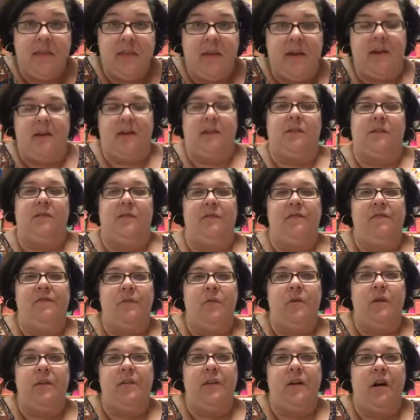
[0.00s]
It is from
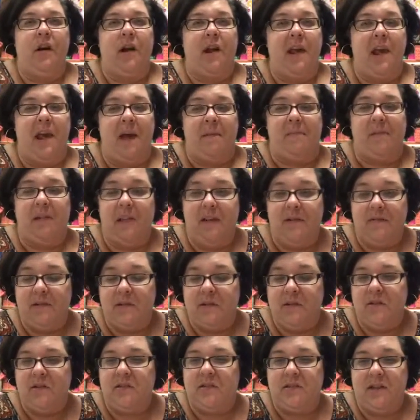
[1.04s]
4:30, I believe,
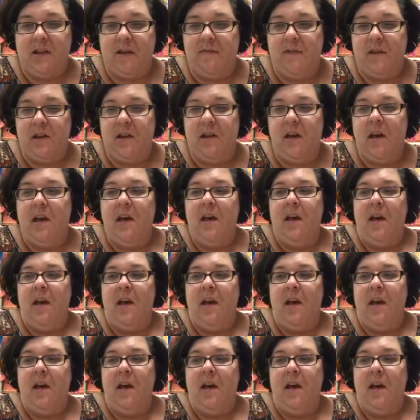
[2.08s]
until 7.